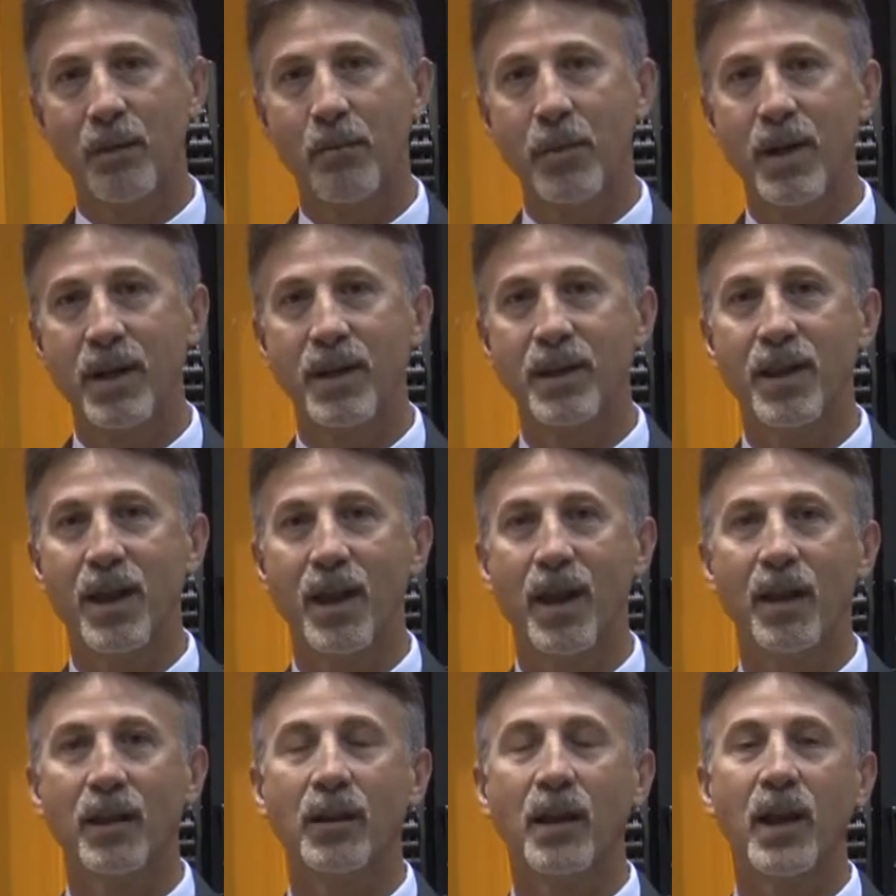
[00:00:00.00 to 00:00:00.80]
meaning
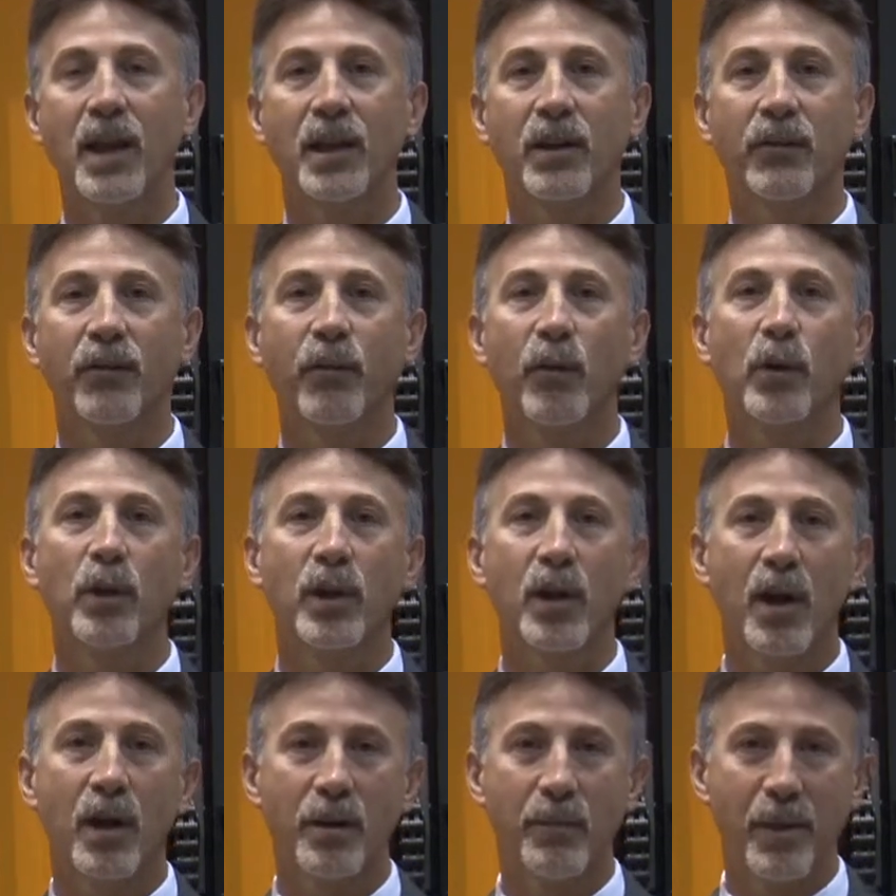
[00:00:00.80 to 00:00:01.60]
that unlike a
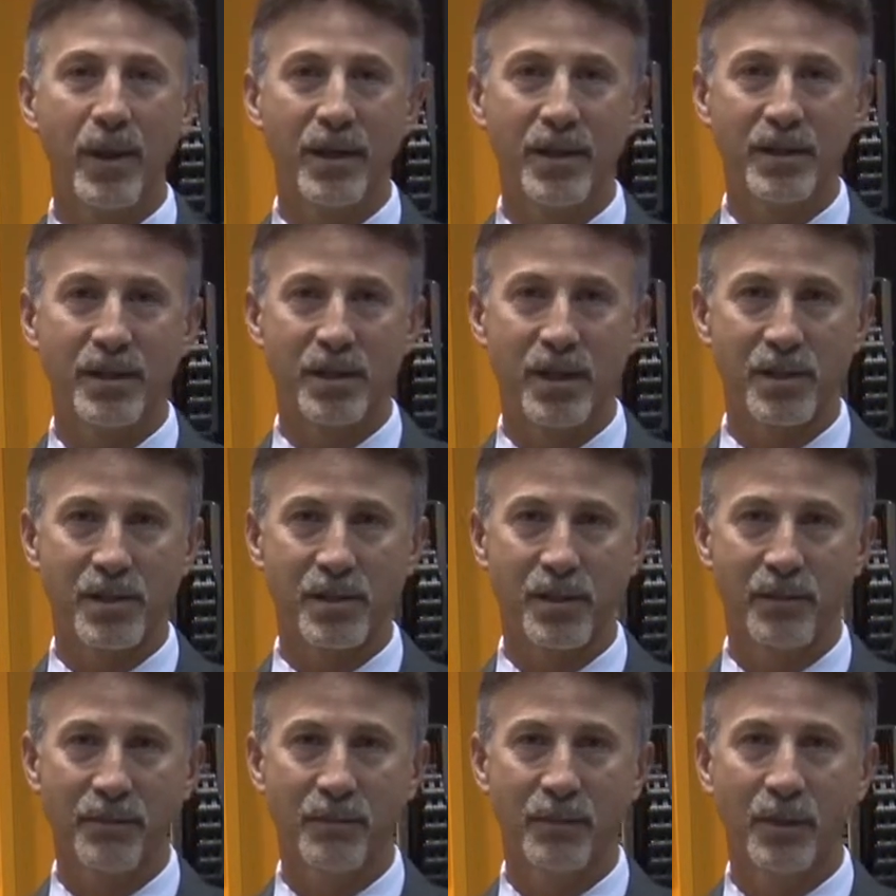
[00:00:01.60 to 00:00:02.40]
fully automated
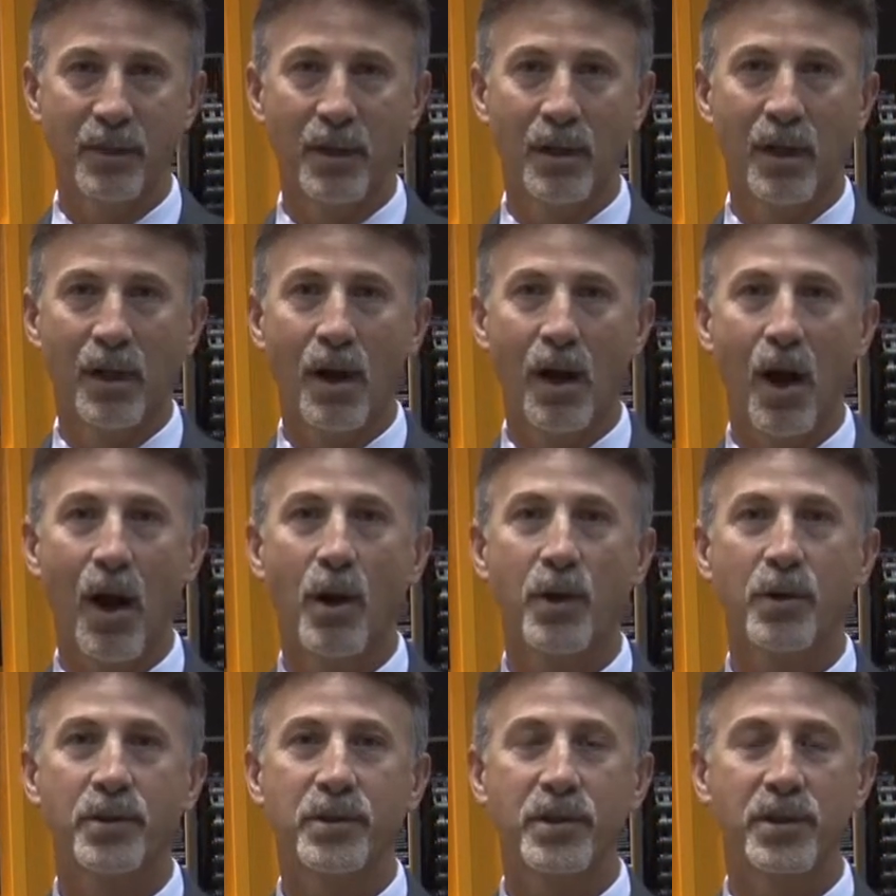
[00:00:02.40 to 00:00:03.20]
system,
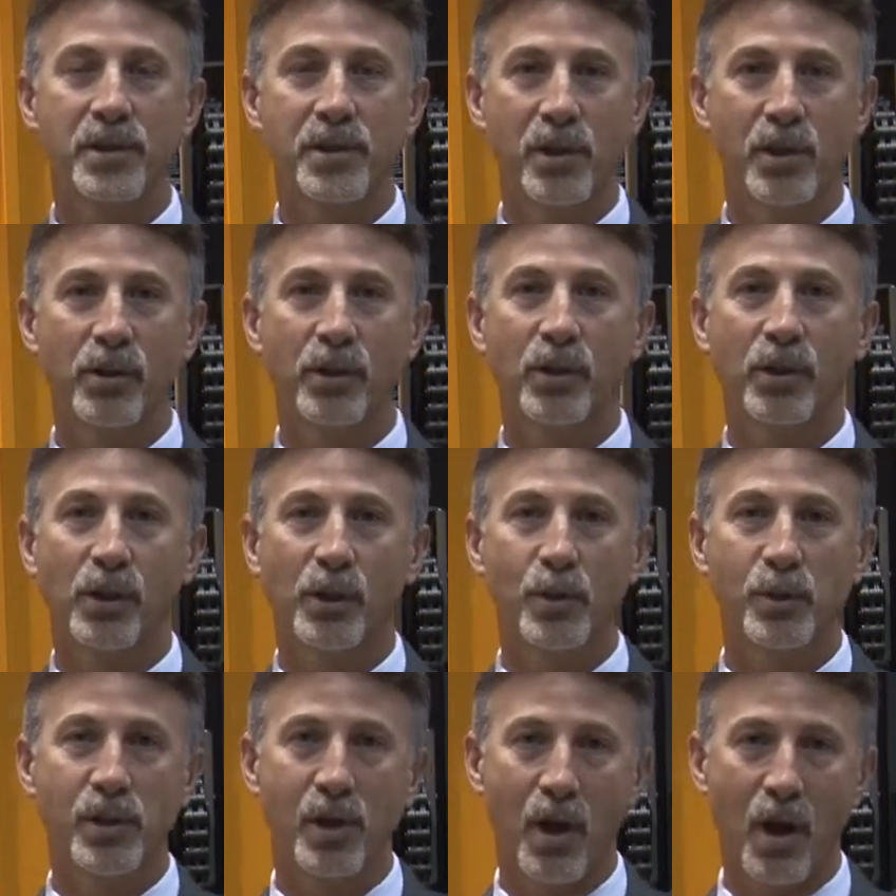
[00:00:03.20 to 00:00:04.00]
ours still
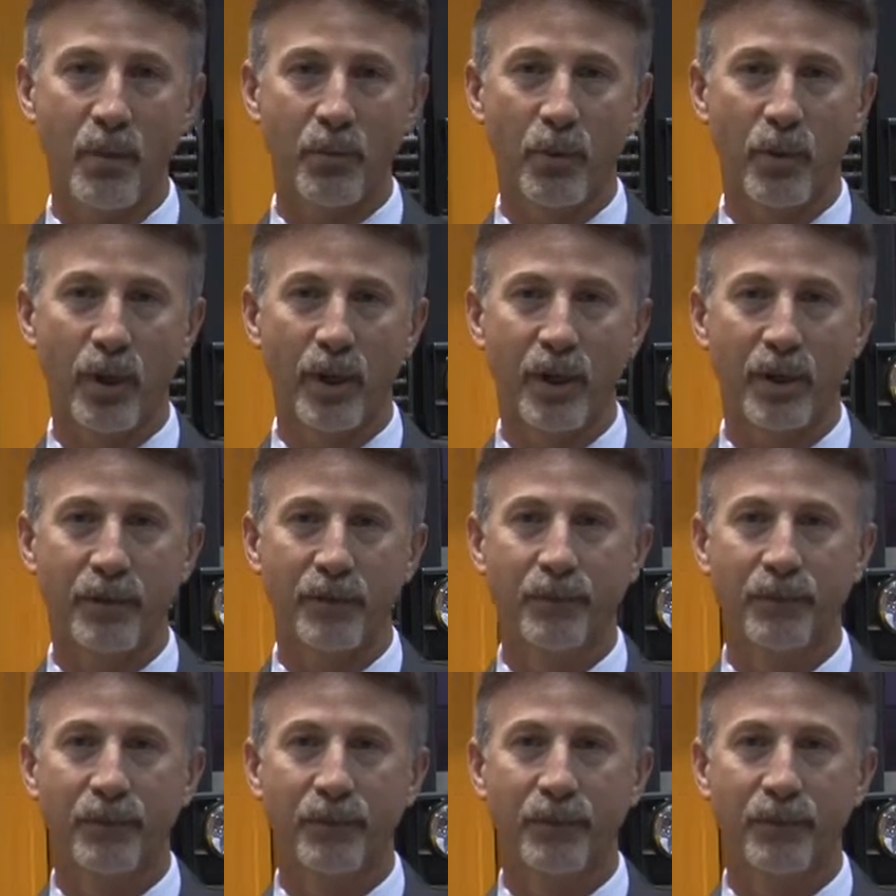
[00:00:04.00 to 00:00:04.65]
includes an operator.